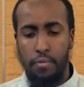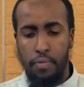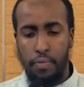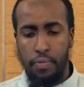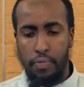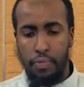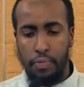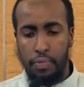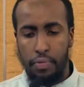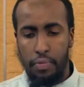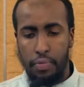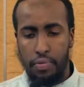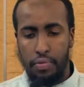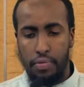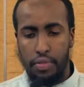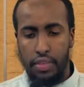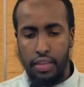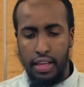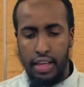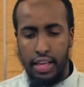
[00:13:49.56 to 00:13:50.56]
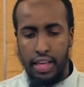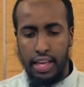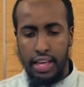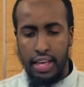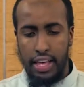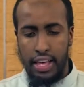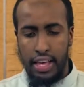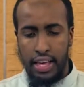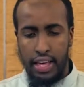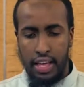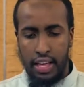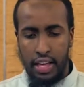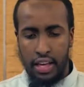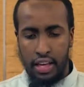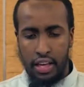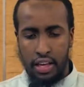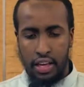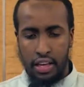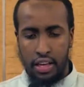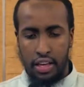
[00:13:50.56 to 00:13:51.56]

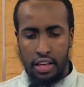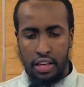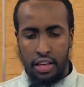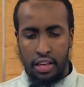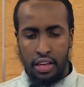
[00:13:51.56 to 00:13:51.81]
Nothing is said.